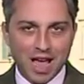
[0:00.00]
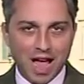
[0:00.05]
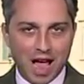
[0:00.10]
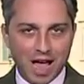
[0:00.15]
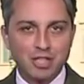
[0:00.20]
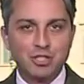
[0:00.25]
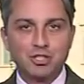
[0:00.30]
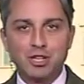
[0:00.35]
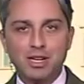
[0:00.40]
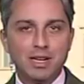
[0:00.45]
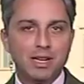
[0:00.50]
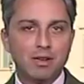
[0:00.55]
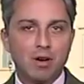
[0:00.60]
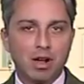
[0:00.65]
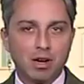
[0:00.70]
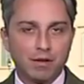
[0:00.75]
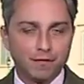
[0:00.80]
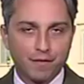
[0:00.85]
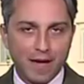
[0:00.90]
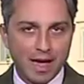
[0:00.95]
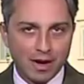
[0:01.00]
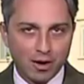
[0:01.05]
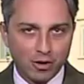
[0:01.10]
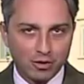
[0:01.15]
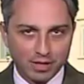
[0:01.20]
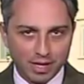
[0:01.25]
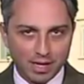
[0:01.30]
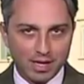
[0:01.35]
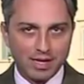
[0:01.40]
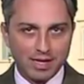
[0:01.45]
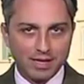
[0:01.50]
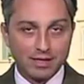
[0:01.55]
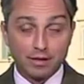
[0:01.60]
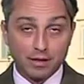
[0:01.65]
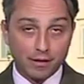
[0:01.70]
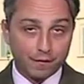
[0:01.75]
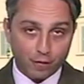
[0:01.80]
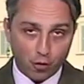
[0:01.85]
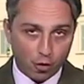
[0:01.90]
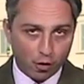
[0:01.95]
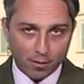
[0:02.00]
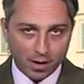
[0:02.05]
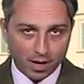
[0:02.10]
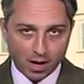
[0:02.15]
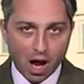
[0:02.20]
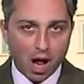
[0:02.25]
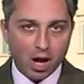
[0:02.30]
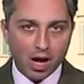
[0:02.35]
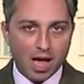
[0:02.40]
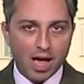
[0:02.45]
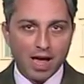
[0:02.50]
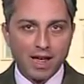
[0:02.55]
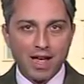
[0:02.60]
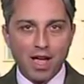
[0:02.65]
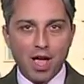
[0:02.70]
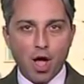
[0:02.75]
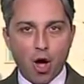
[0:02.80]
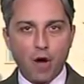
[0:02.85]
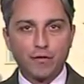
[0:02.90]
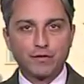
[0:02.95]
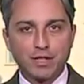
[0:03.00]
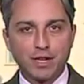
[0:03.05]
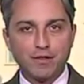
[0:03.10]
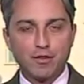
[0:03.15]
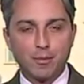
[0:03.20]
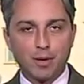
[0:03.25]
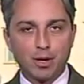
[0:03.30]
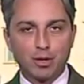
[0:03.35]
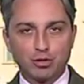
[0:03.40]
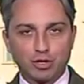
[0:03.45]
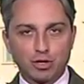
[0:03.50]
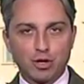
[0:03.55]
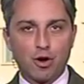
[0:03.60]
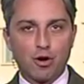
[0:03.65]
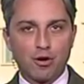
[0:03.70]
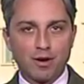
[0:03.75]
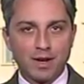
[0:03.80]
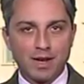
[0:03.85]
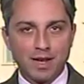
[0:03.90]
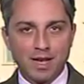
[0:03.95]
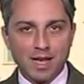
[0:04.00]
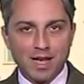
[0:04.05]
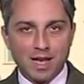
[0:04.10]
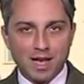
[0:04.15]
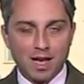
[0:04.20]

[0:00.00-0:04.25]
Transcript: Angelino Alfano, the leader, the former ally of Silvio Berlusconi,